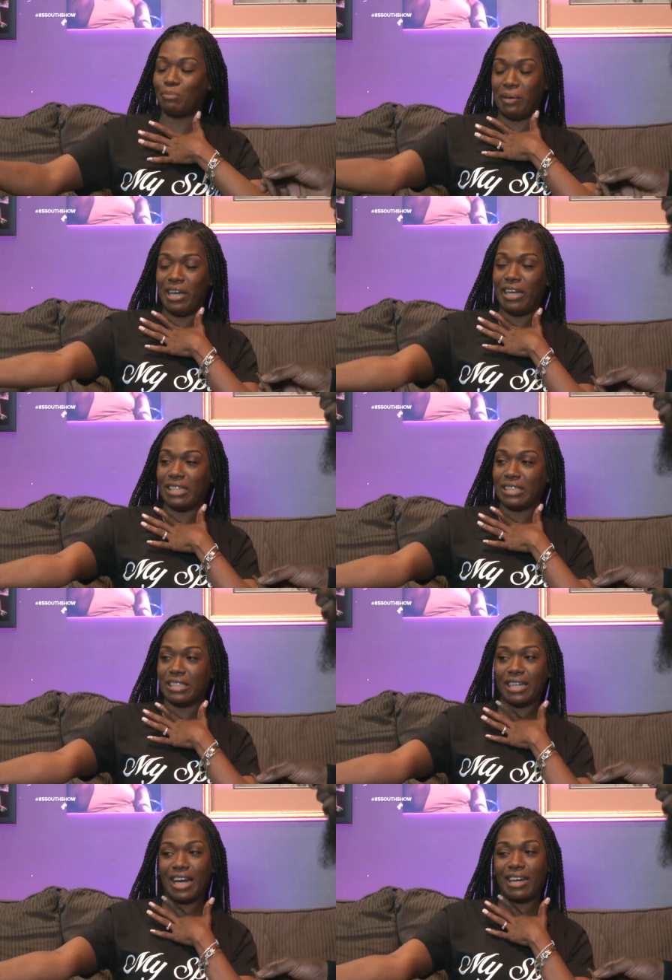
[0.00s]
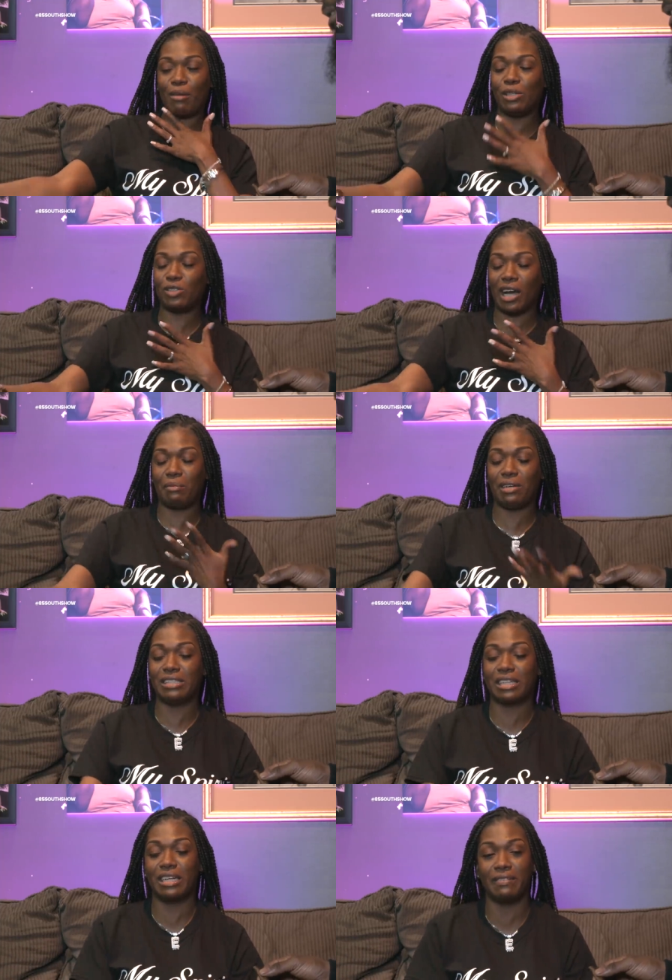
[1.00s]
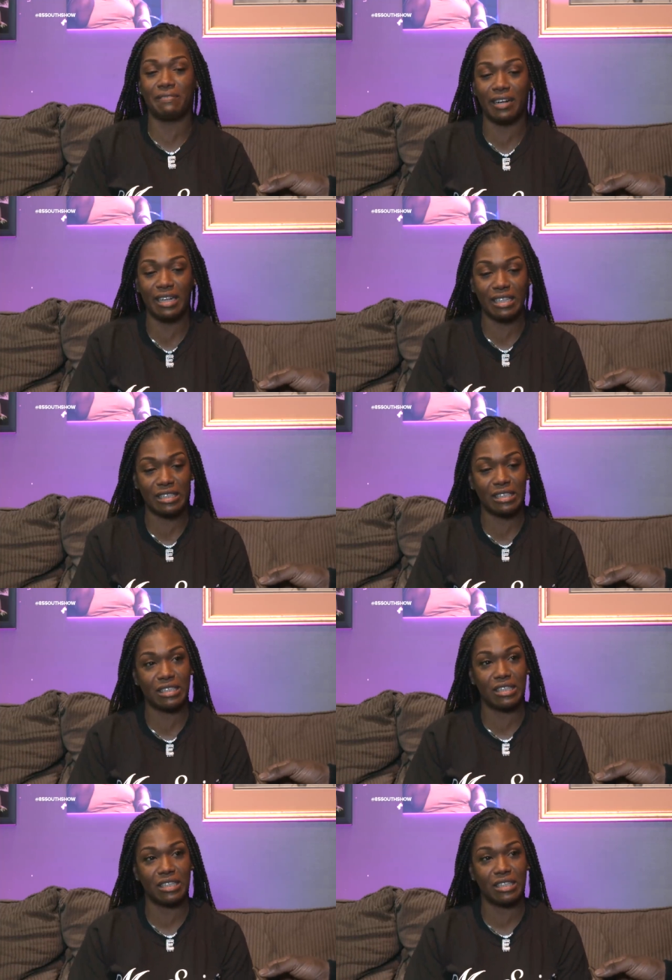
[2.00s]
to be and shit. Like, don't be trying to be slip funny and shit. I